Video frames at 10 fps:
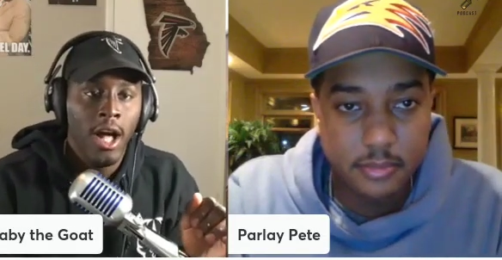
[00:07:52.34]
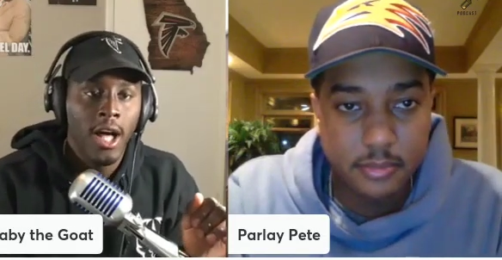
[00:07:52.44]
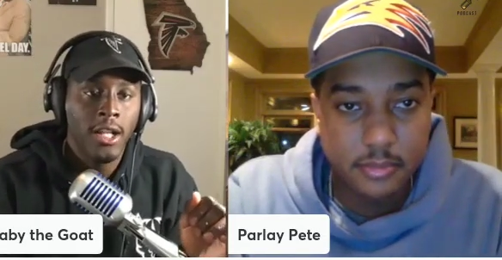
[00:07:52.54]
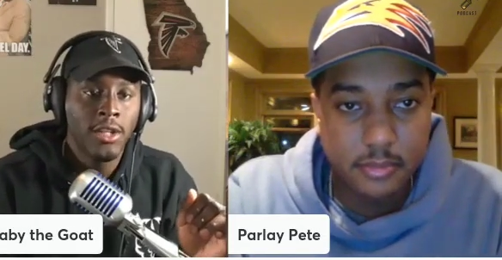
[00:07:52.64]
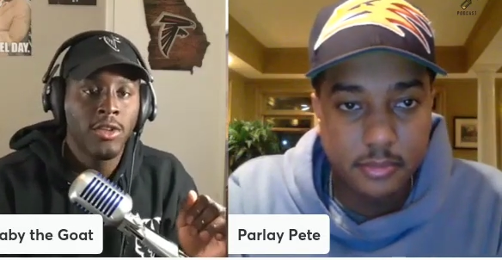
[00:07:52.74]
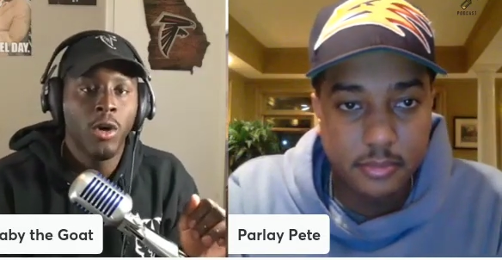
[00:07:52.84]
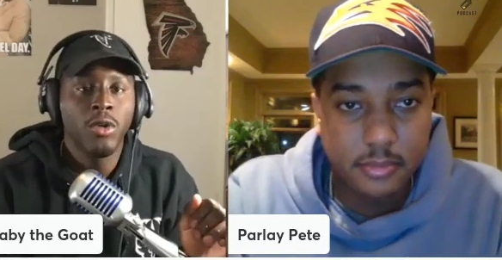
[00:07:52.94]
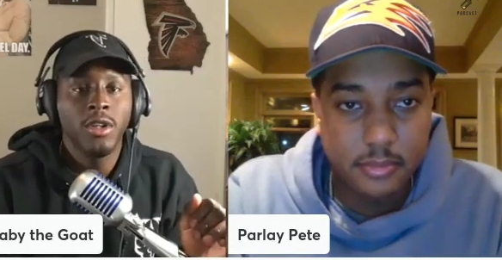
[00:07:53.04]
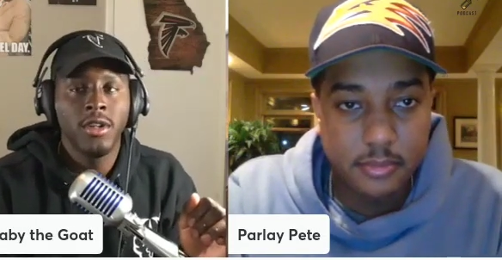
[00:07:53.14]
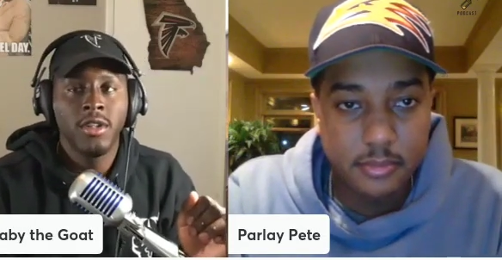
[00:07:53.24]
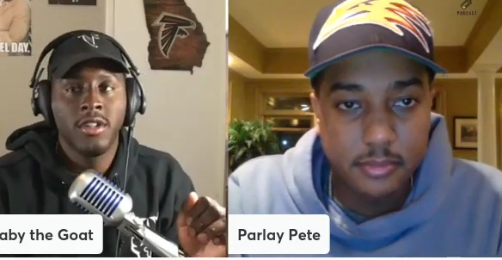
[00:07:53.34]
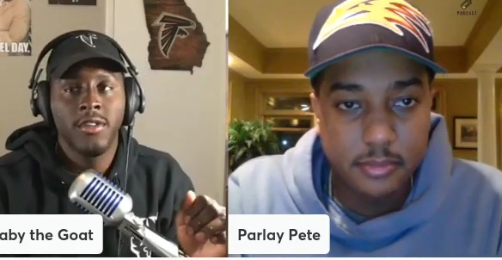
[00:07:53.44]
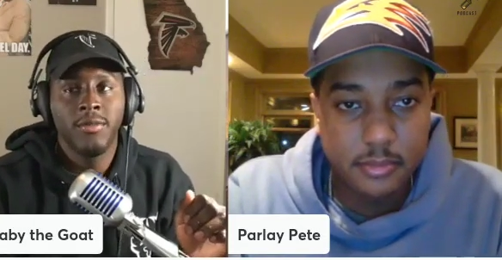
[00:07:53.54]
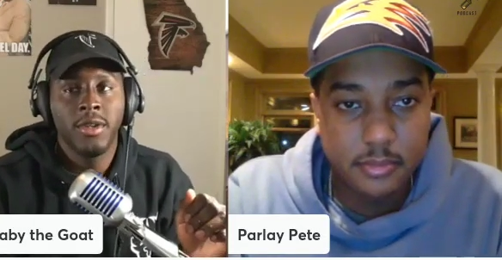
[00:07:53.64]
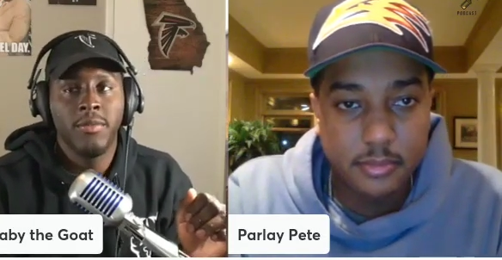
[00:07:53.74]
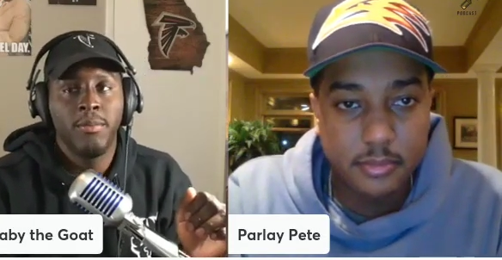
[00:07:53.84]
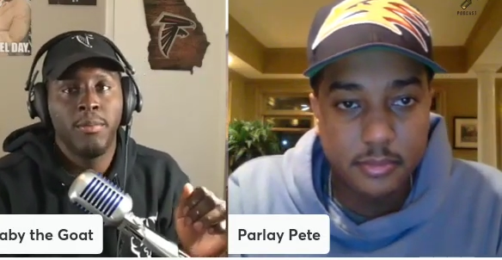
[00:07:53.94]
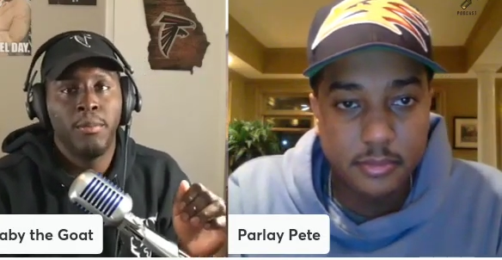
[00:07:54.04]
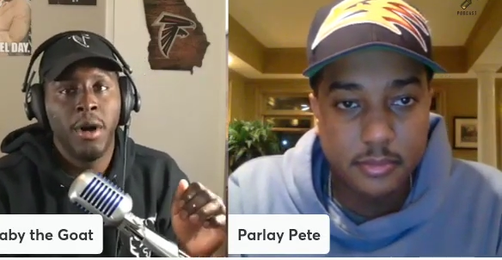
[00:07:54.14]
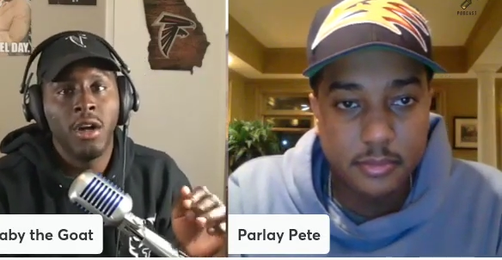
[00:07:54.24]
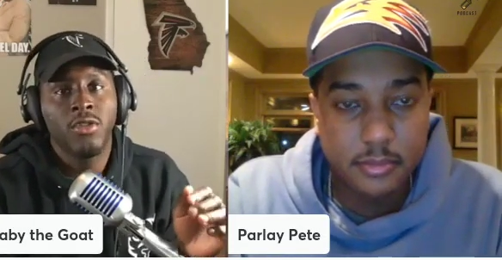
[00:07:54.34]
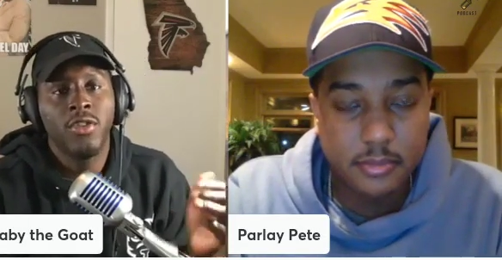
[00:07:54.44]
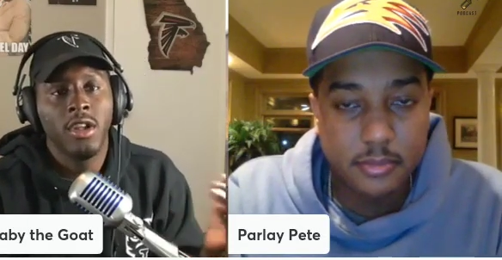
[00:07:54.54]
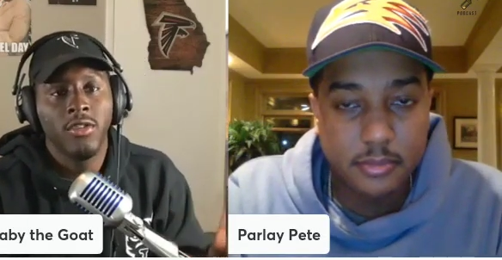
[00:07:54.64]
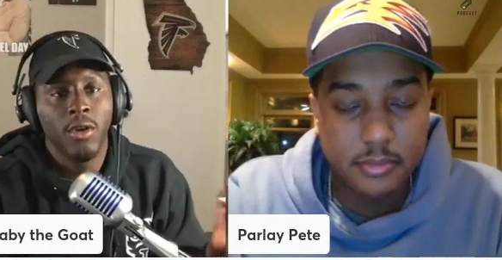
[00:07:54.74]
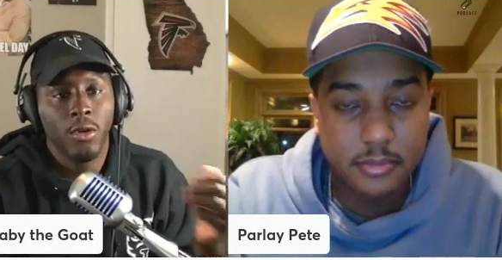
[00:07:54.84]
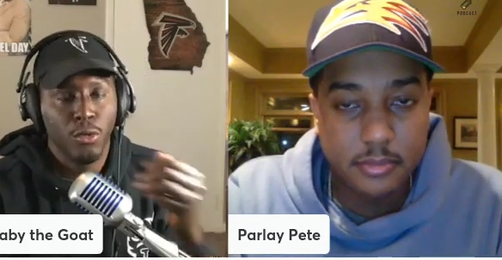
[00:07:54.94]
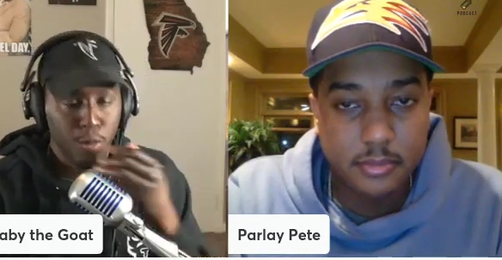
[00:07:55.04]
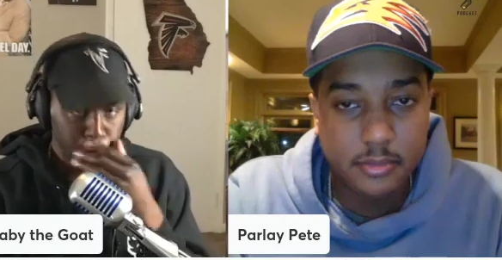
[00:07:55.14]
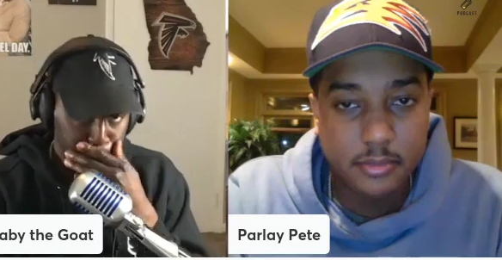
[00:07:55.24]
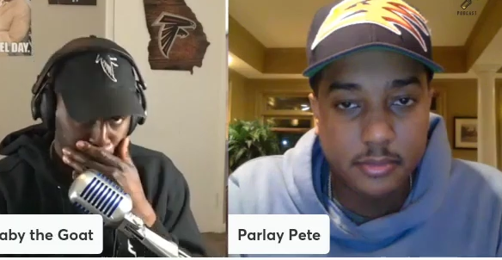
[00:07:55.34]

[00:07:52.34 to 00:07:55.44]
Speaker 1: Uh, let's go to to to Bucks Philly first.